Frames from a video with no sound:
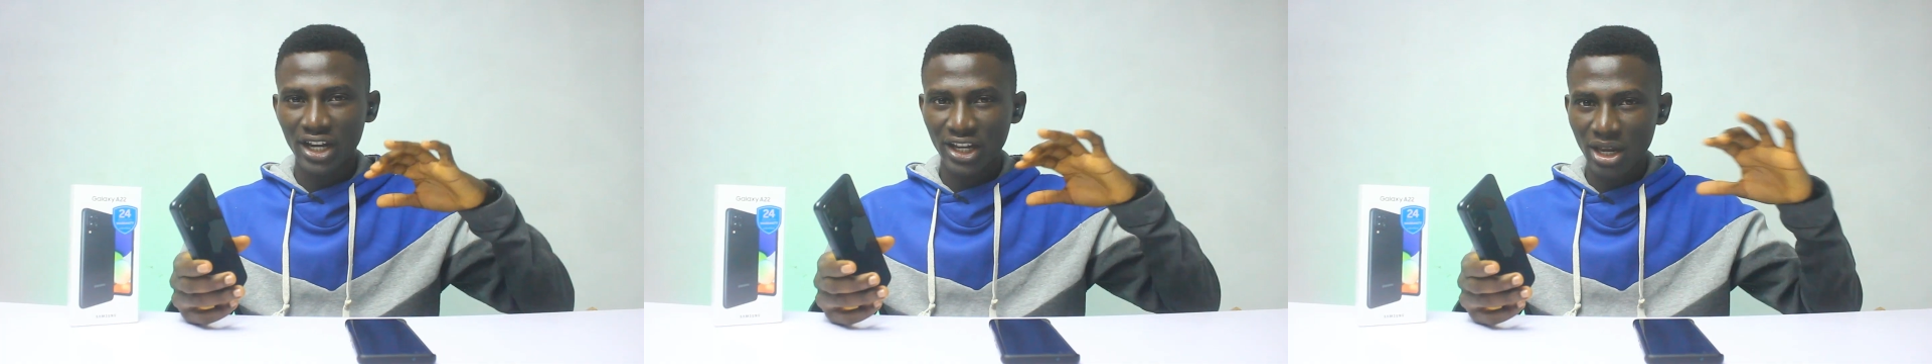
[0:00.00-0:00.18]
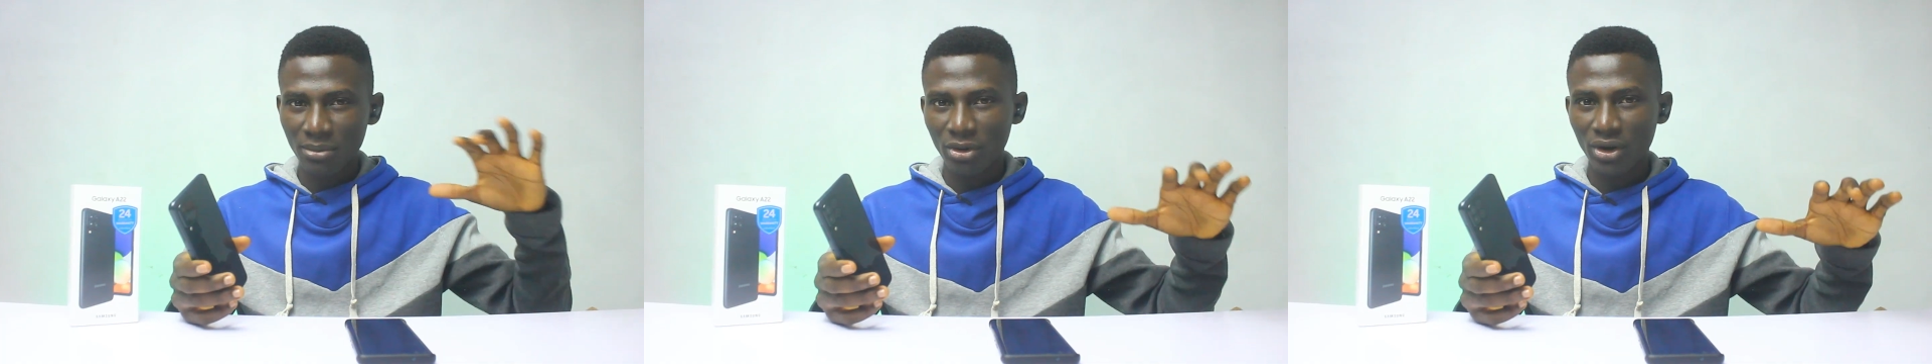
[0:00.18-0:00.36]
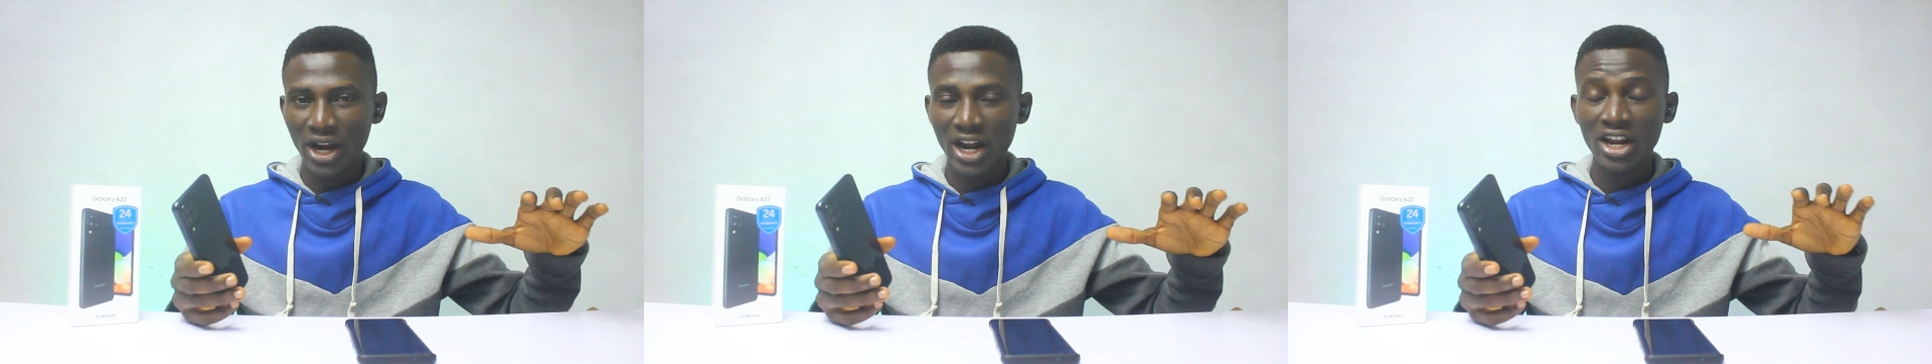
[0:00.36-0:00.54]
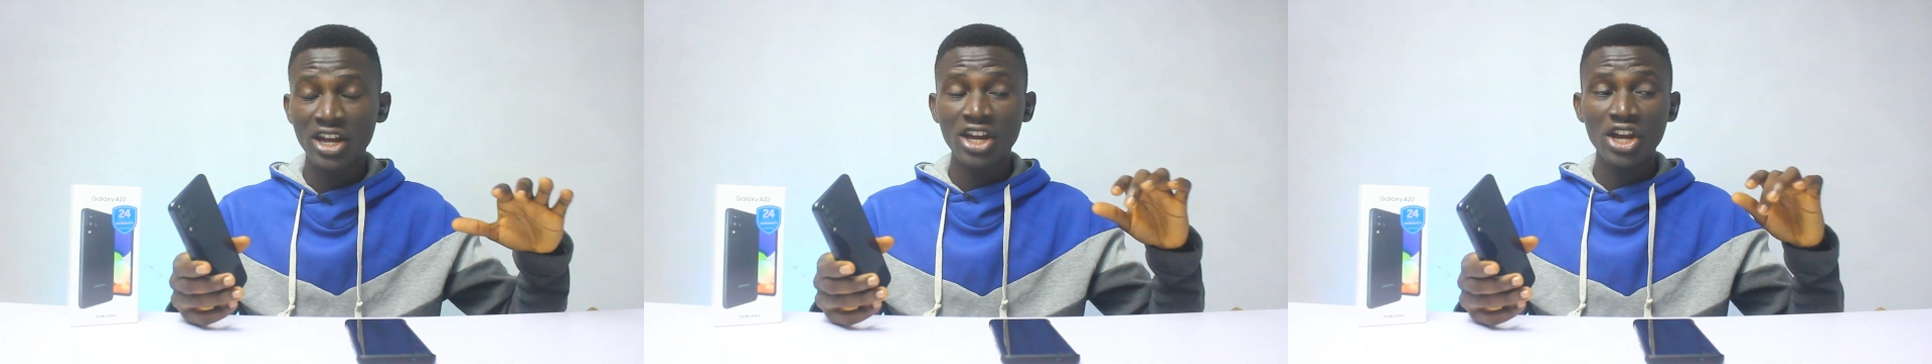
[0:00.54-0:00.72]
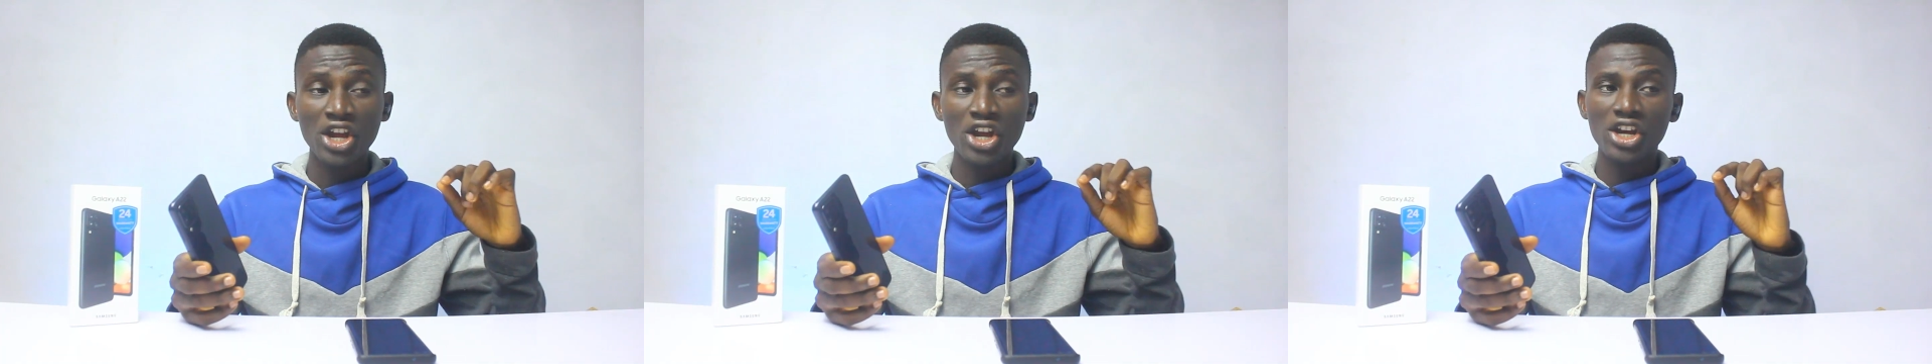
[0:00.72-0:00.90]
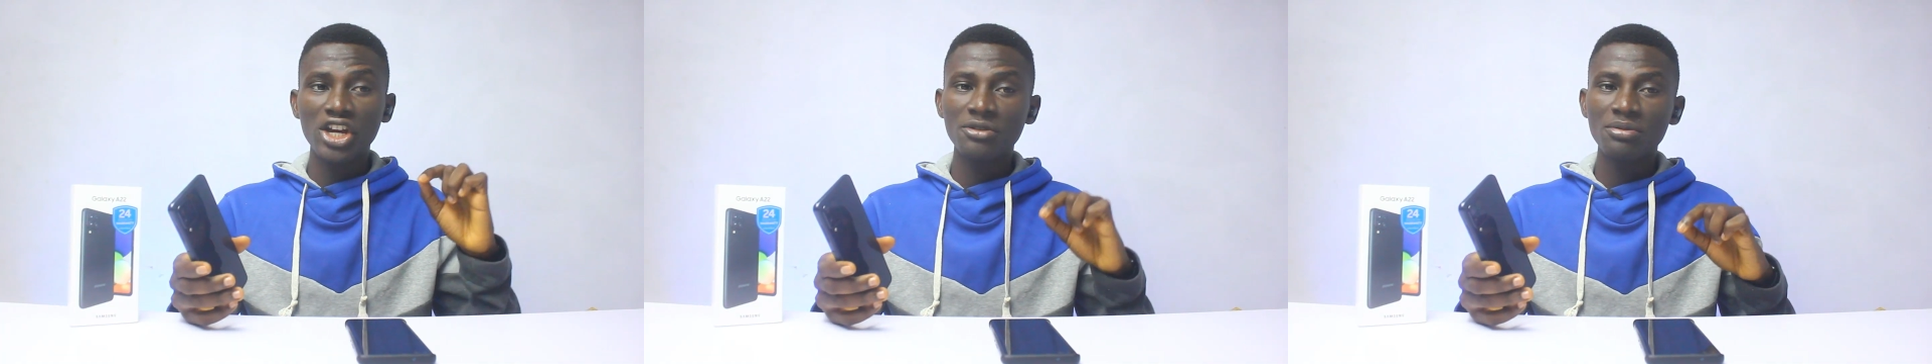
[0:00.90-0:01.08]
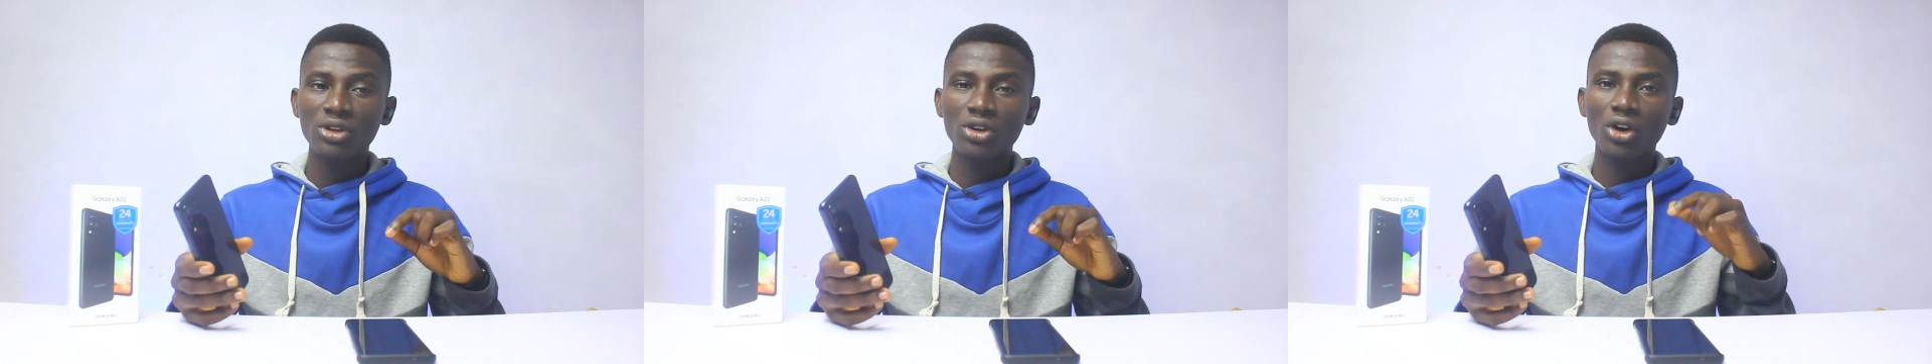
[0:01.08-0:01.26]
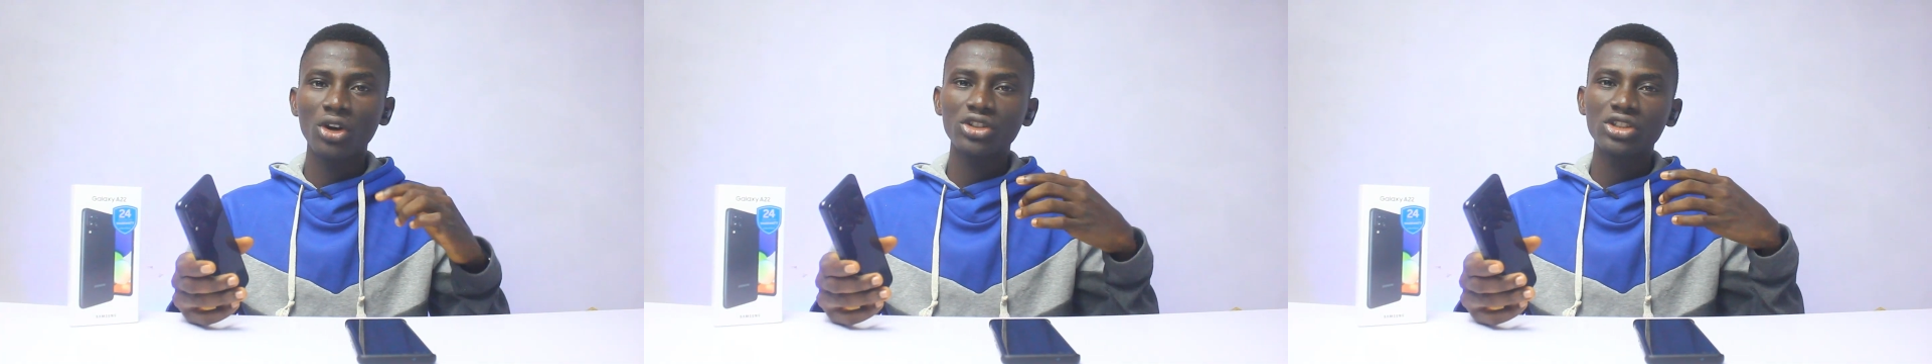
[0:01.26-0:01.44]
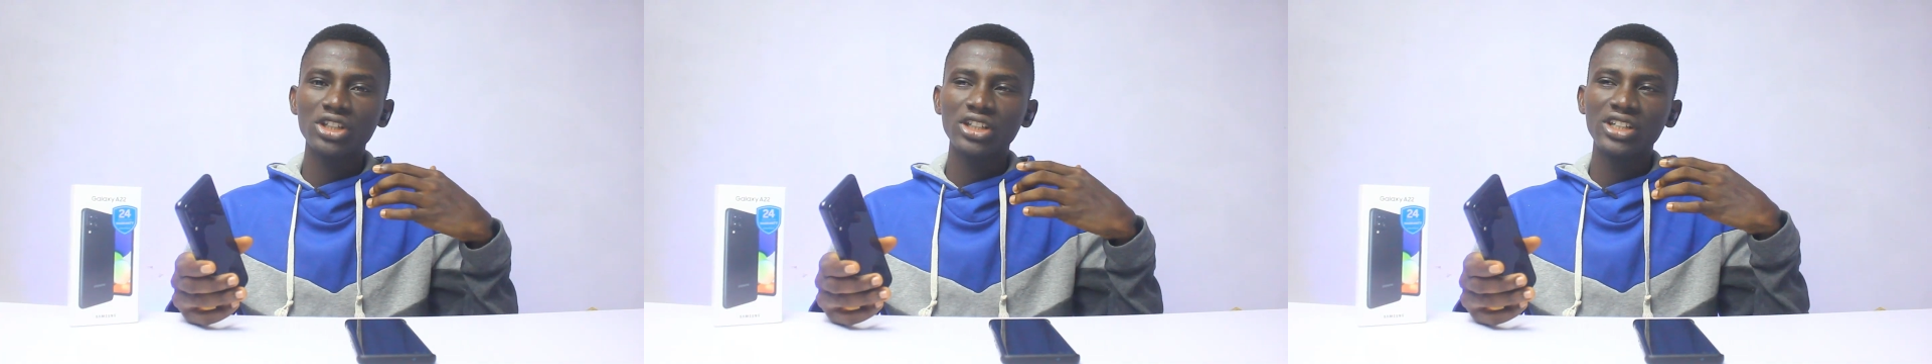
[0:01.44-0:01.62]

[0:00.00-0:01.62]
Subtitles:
camera, is because